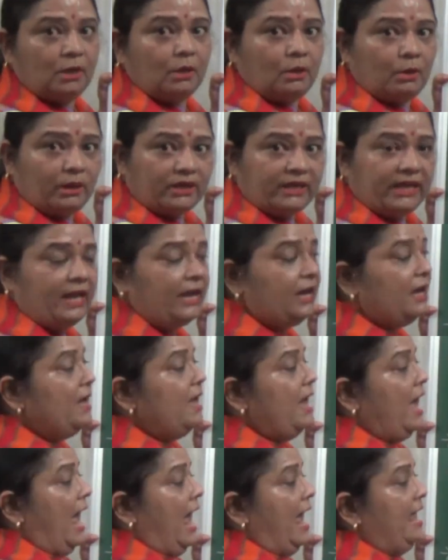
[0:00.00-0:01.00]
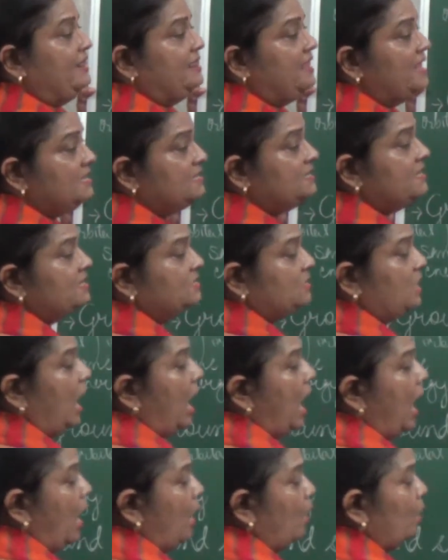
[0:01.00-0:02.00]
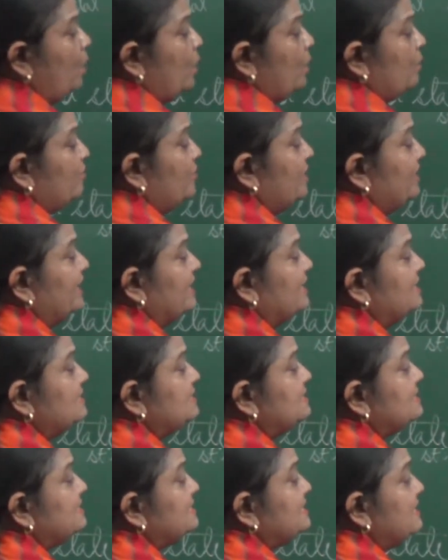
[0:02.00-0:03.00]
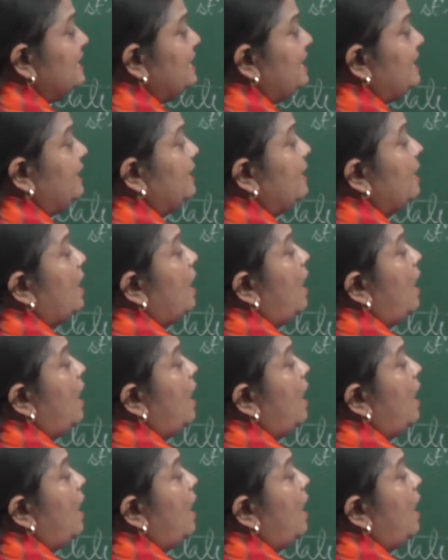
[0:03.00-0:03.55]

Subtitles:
Okay, and this is how we can see